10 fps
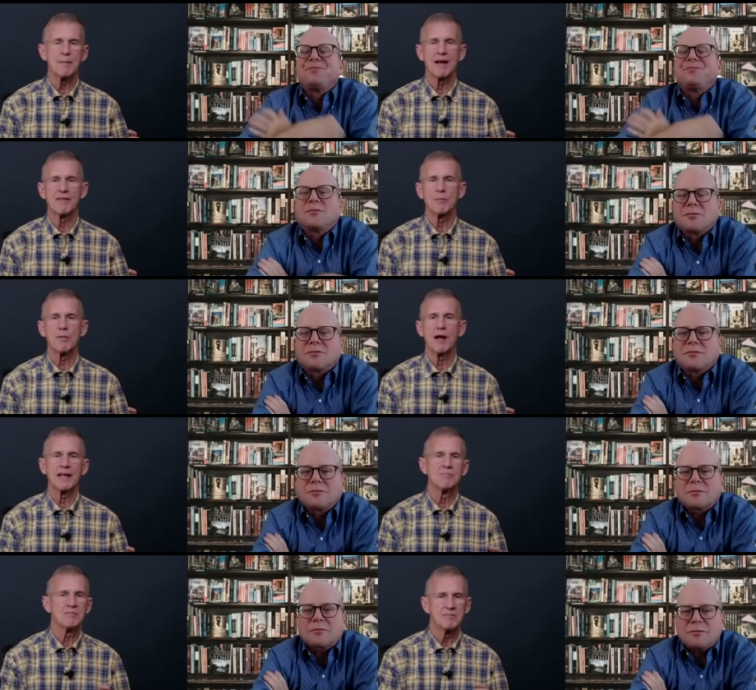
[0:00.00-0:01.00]
Speaker 1: and
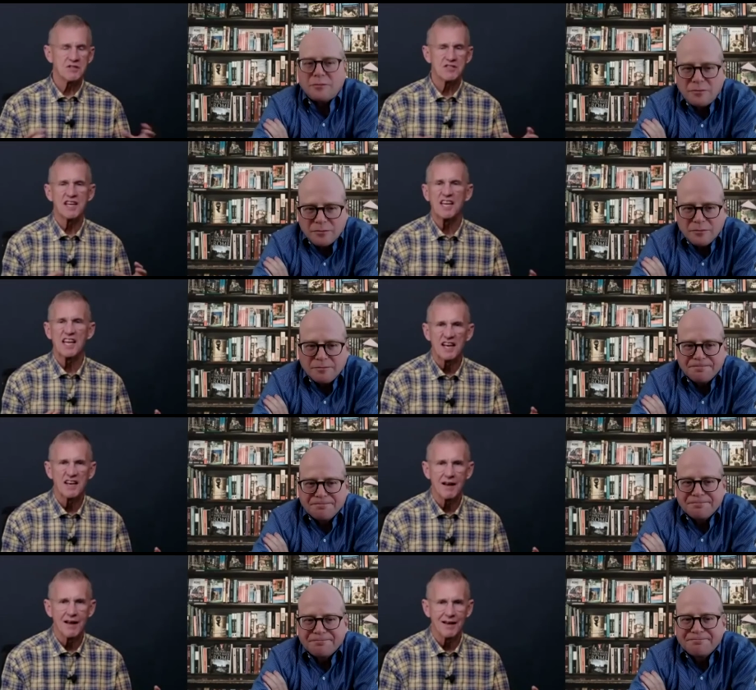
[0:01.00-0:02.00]
everybody just can get
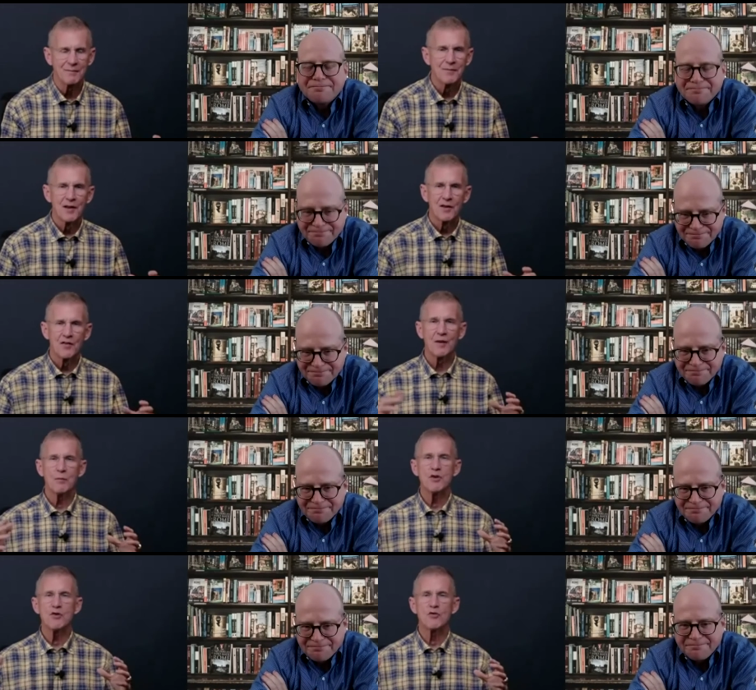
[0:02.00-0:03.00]
it done. Then
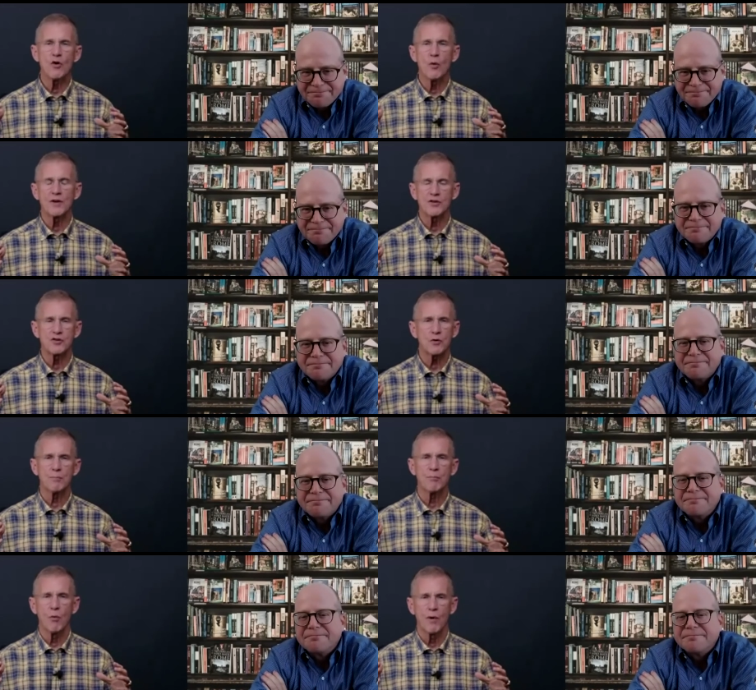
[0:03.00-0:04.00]
when you grow at a
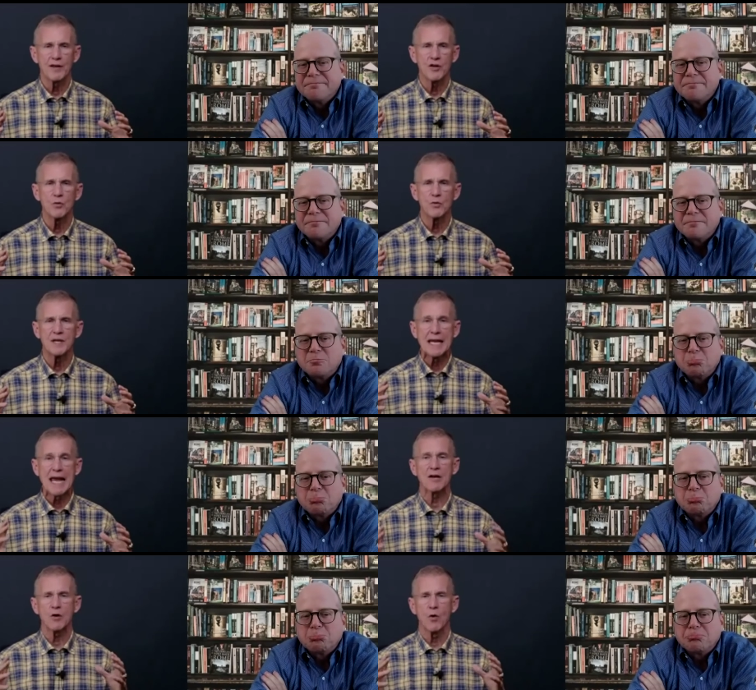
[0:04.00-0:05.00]
certain point, you
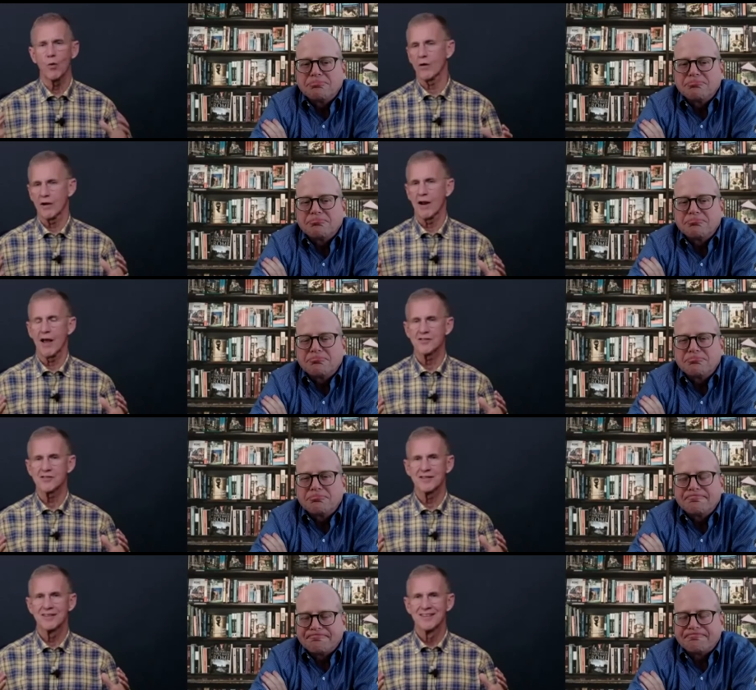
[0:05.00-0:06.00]
get
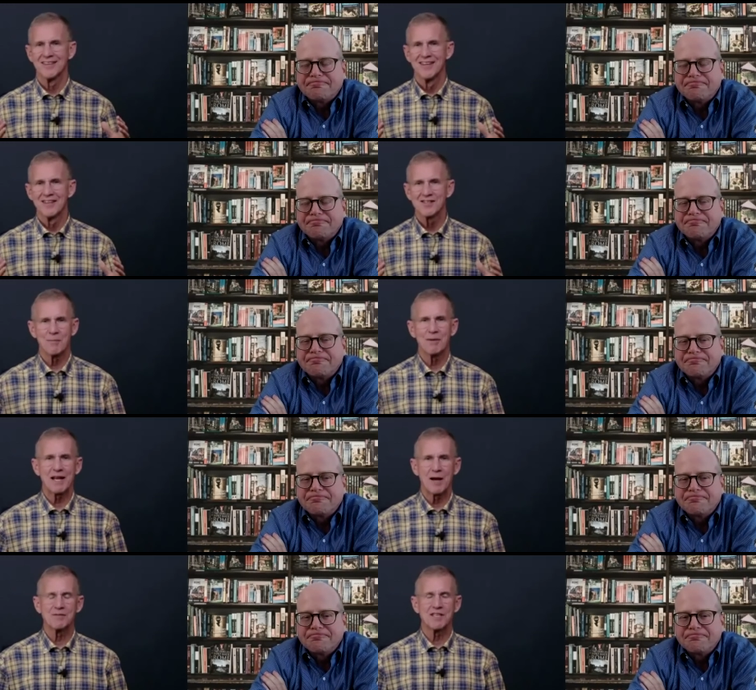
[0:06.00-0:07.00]
organized. Mm. Somebody
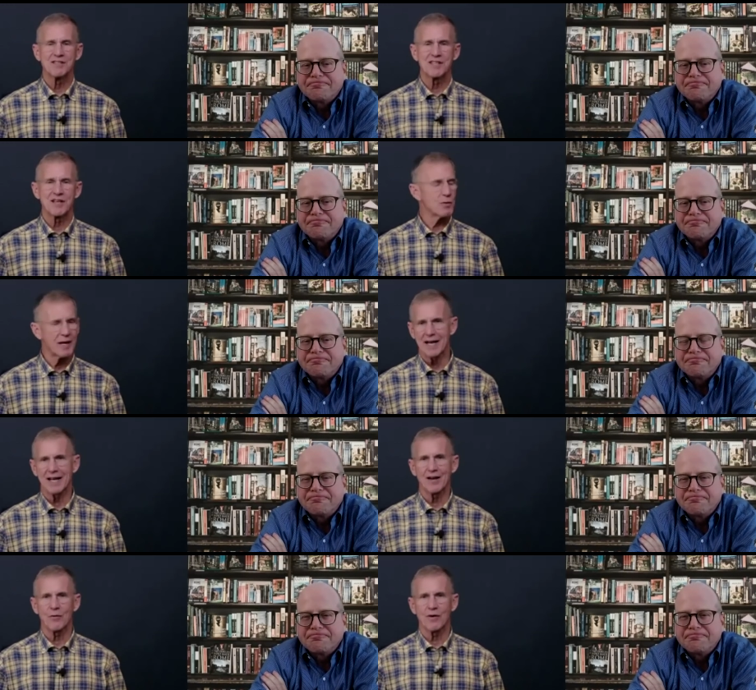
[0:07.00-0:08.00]
comes in and says, We got
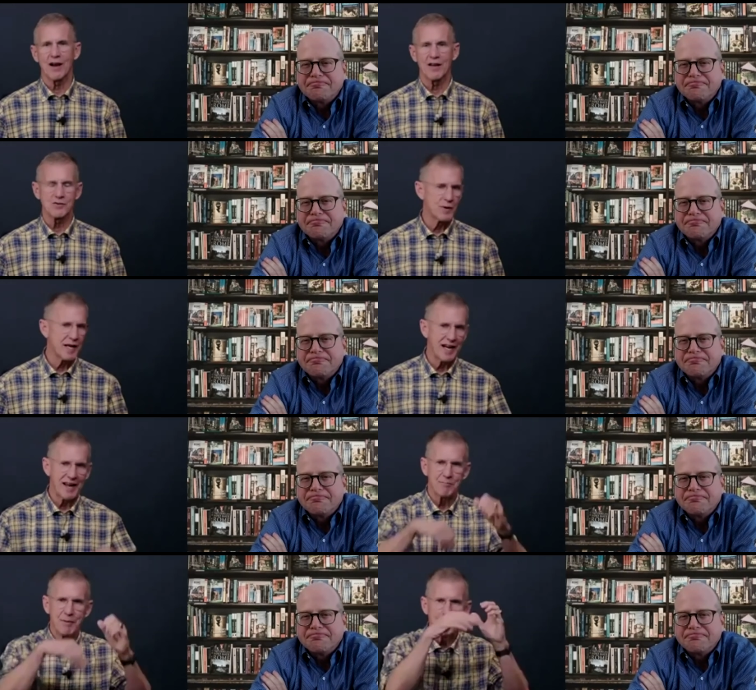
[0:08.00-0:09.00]
to get organized. We got to
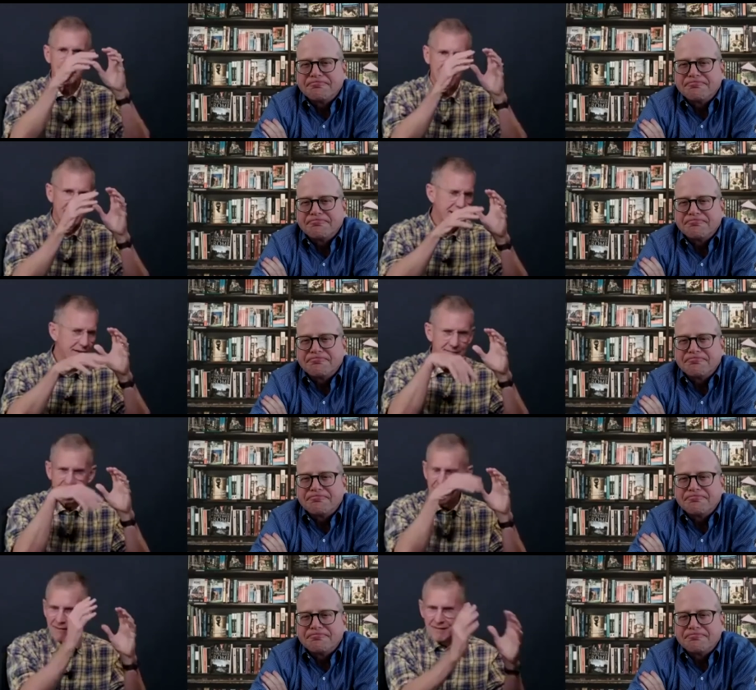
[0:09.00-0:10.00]
have people in
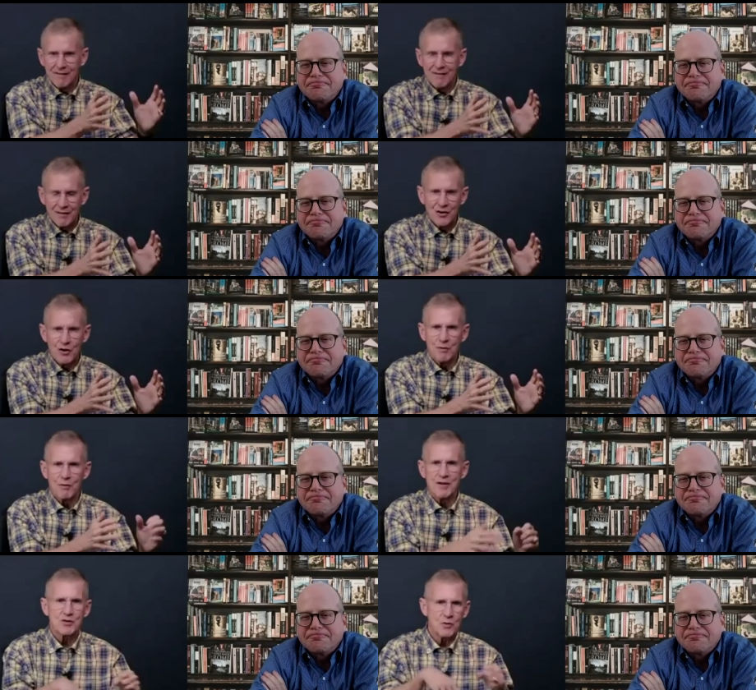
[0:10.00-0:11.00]
human
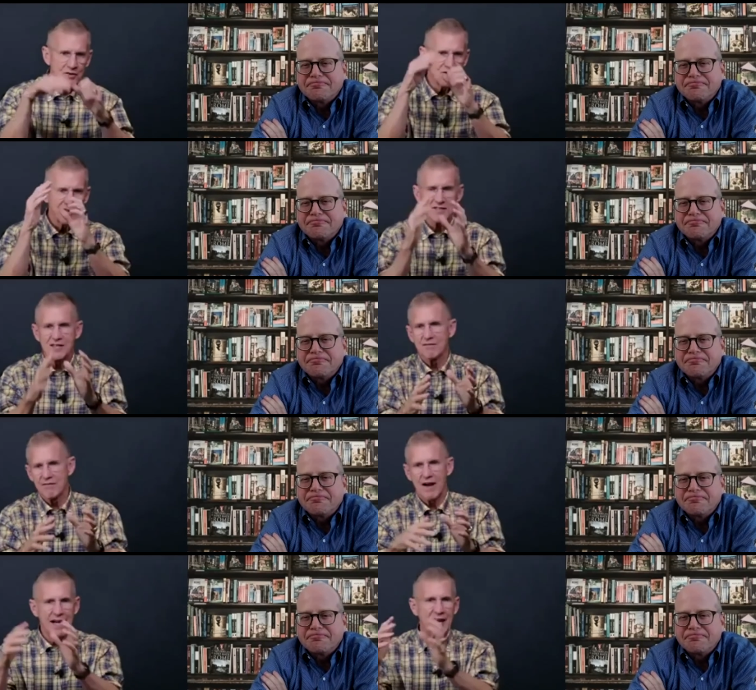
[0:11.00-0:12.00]
resources and
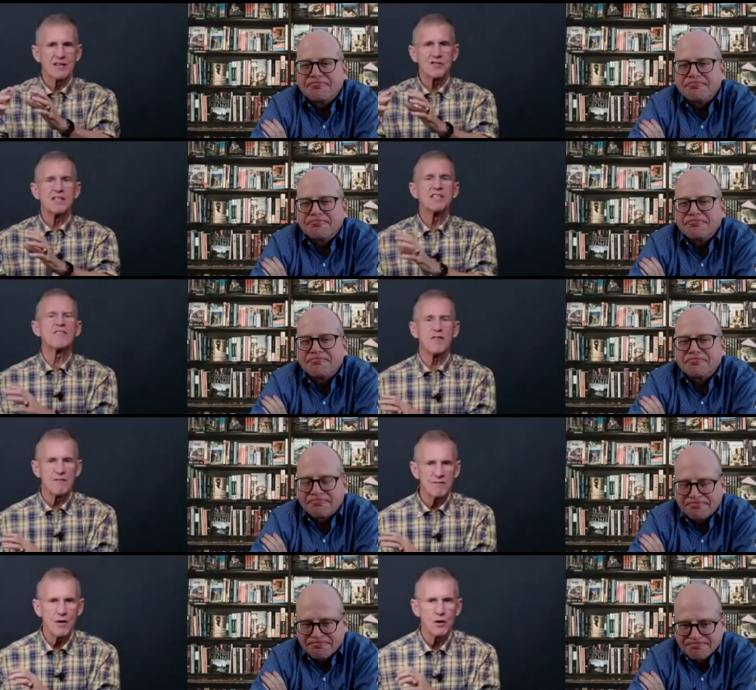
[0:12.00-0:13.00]
finance and
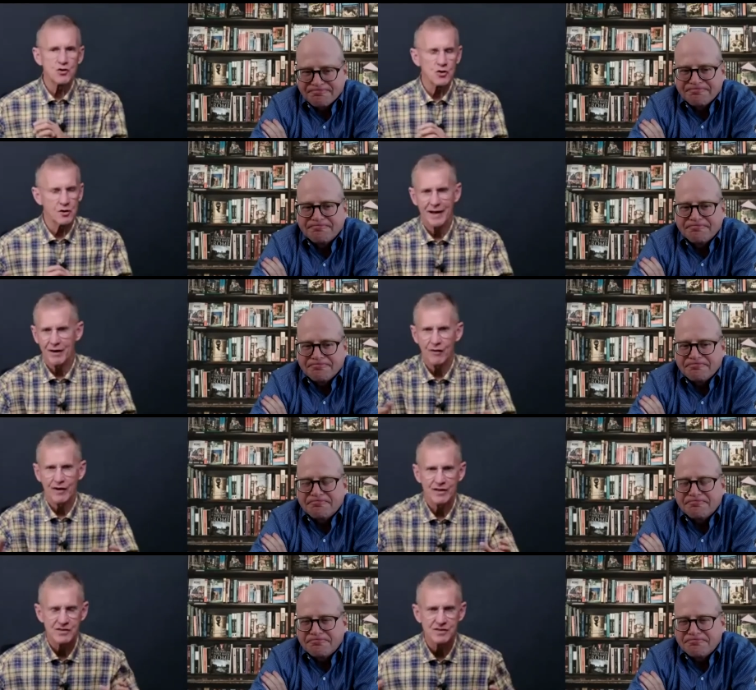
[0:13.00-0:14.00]
different functional
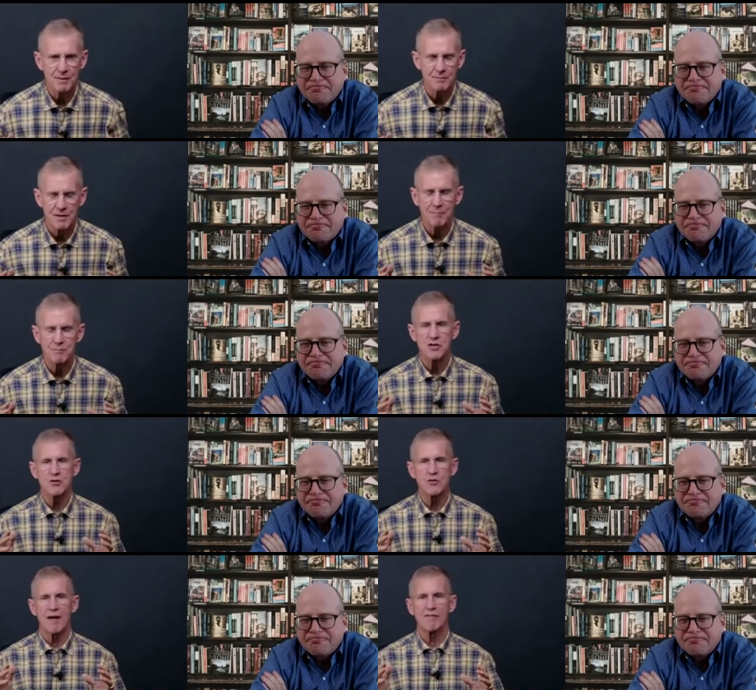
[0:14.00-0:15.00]
areas and sometimes
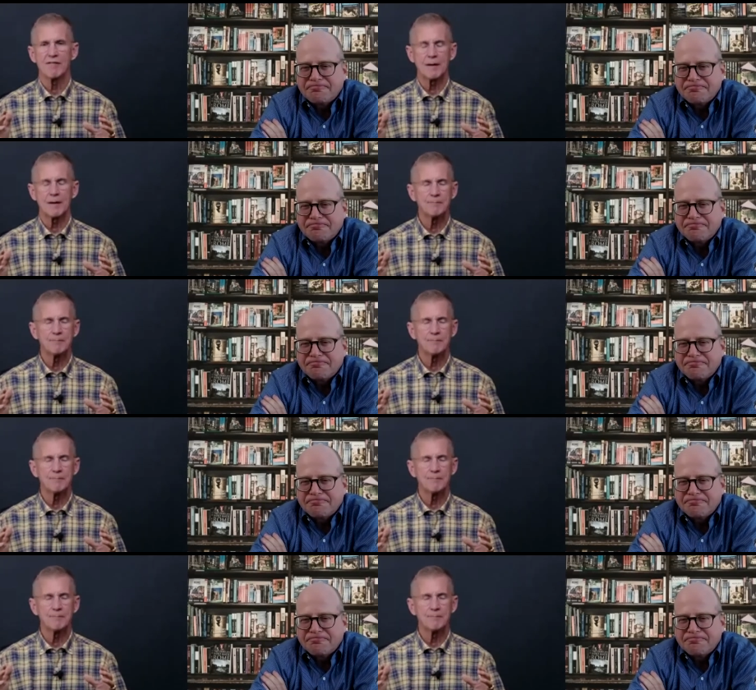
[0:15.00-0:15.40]
geographic. And,